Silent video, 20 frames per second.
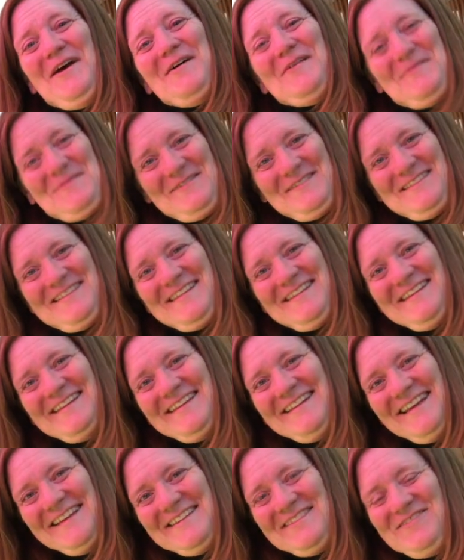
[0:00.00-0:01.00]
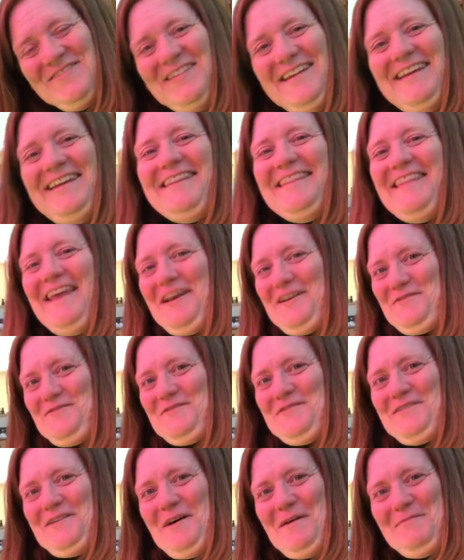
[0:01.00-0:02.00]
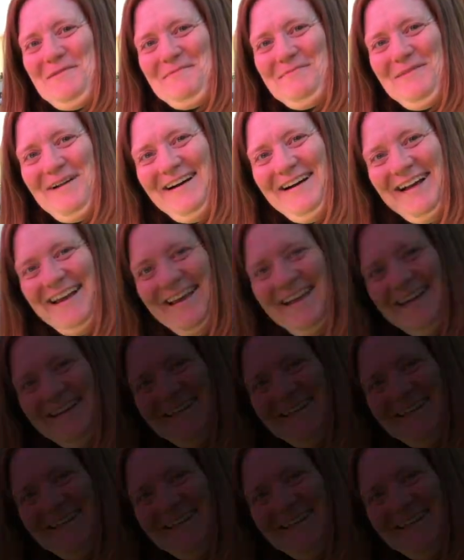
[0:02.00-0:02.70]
We'll see you next week. Thanks for stopping by.